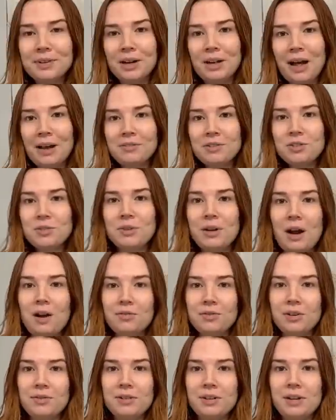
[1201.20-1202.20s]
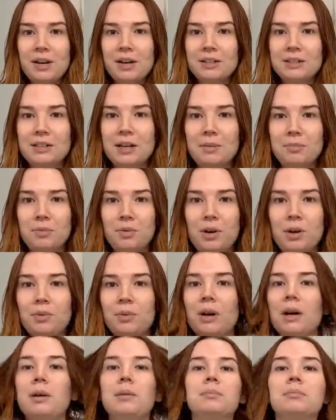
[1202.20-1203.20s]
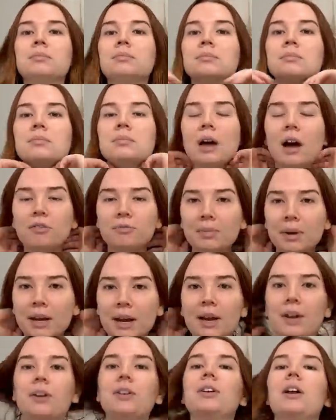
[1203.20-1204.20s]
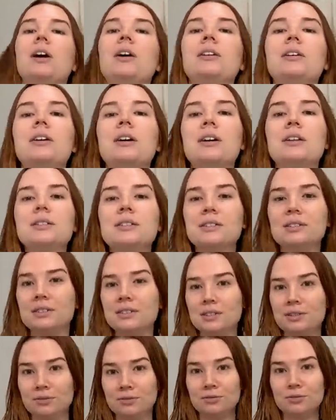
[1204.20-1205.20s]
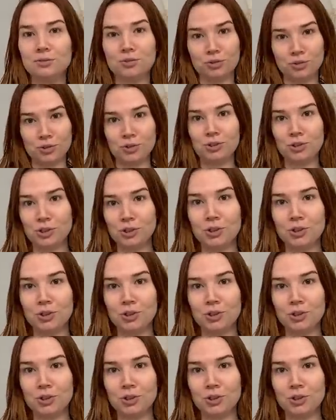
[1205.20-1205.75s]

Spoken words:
I'll have to do an outfit of the day at some point when I have my hair done, cause she